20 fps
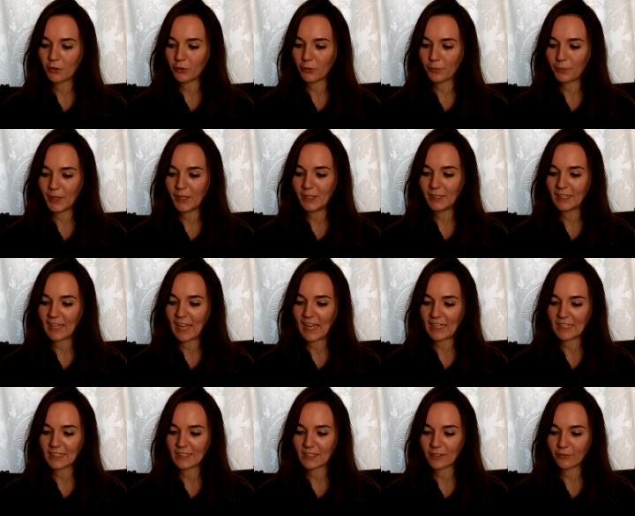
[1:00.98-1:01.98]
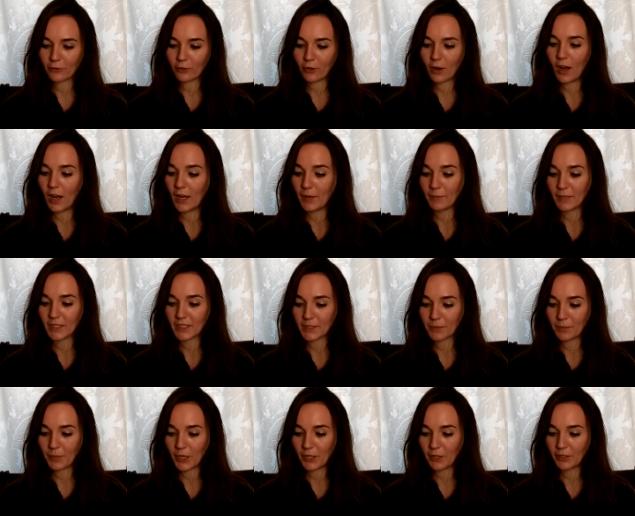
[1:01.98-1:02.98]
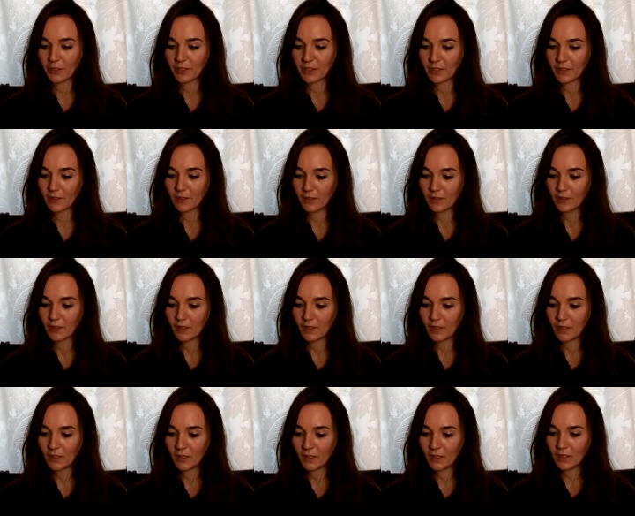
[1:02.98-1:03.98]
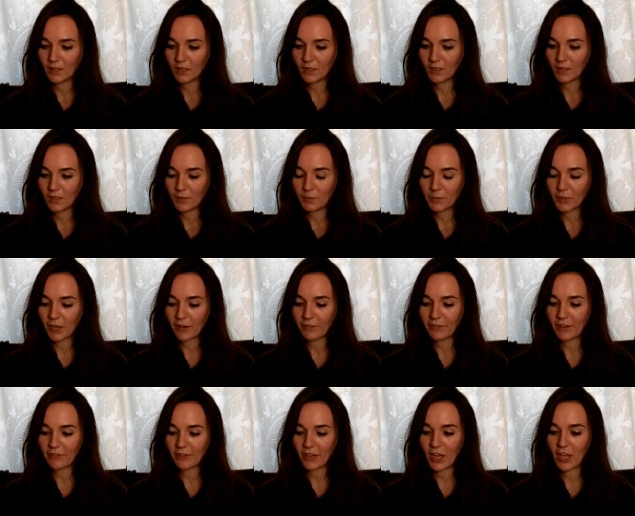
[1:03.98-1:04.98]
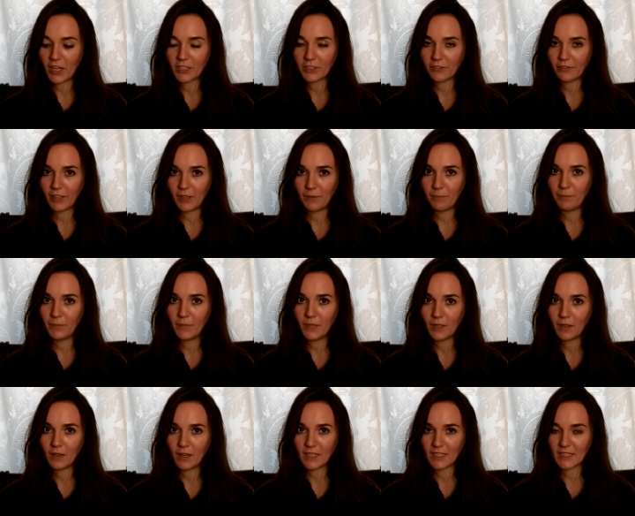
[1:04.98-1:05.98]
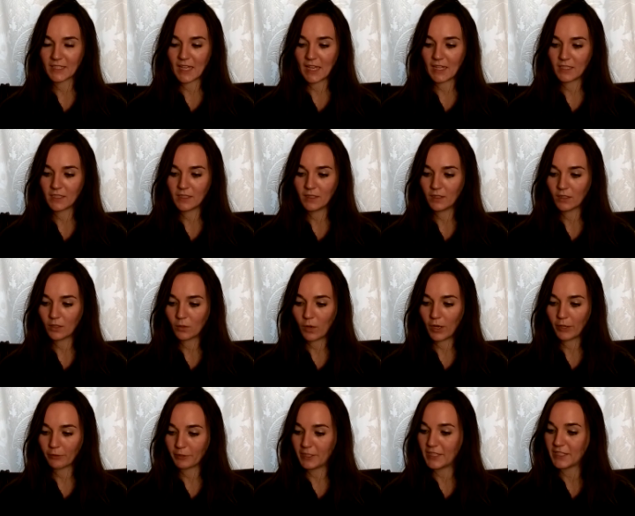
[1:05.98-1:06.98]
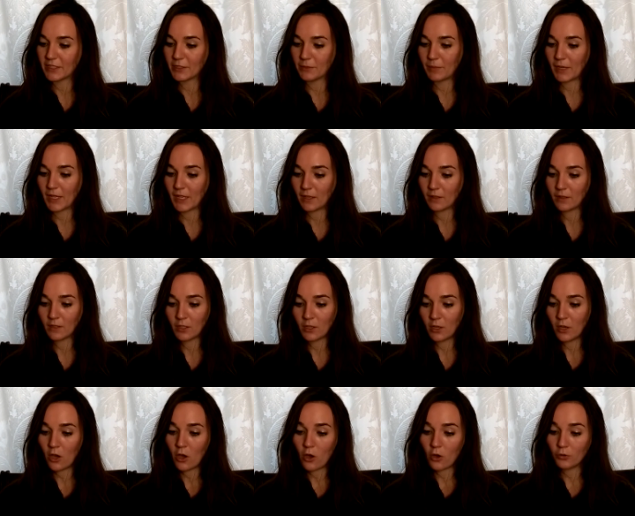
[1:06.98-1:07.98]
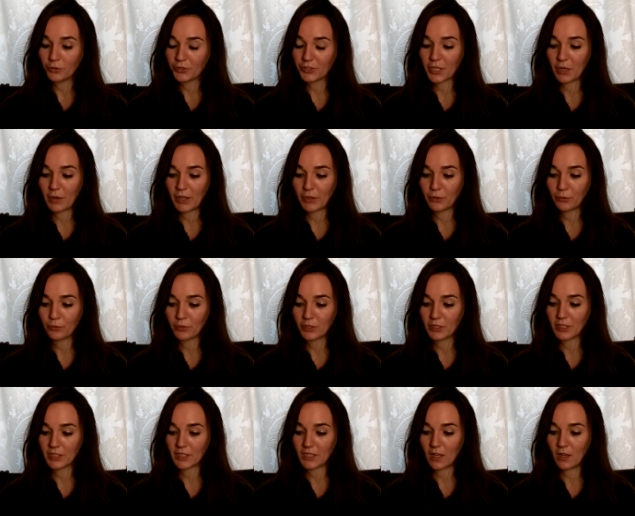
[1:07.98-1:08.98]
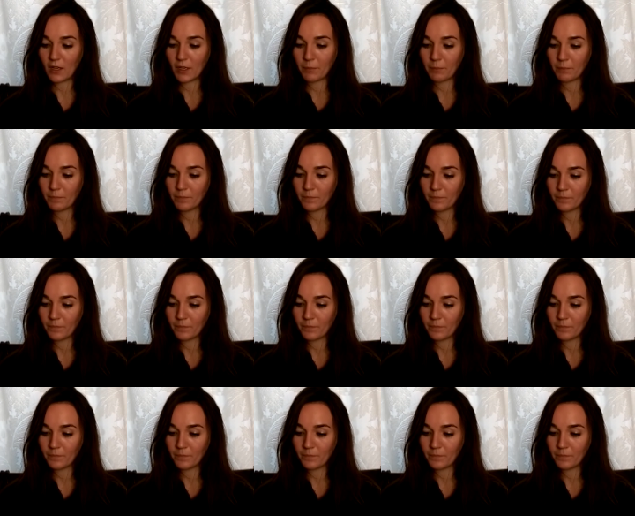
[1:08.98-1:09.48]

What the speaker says: or the Bill Gates of crime, I suppose." "But I've never heard of him," I said, quite reasonably, or so I thought at the time.